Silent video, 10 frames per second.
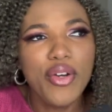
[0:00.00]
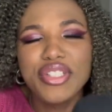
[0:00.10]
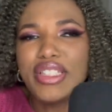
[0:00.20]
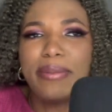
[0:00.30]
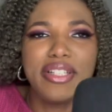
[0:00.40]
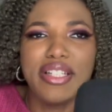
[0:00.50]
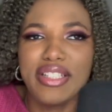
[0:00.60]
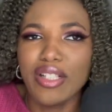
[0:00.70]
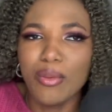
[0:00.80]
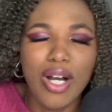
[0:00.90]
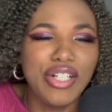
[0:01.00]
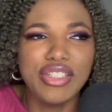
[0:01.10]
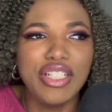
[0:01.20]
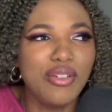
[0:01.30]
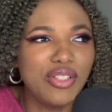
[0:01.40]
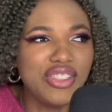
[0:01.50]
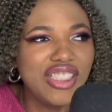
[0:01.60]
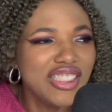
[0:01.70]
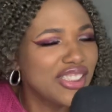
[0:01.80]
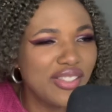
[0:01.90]
something that they're watching, or
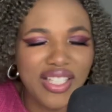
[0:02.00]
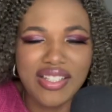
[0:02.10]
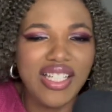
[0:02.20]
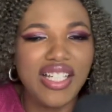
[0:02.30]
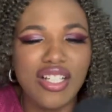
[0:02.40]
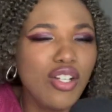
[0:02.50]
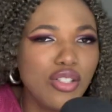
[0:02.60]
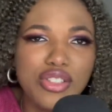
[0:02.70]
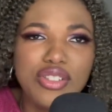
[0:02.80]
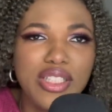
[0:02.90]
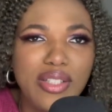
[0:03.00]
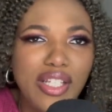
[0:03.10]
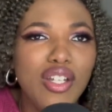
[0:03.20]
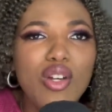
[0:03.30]
just so that they can go do something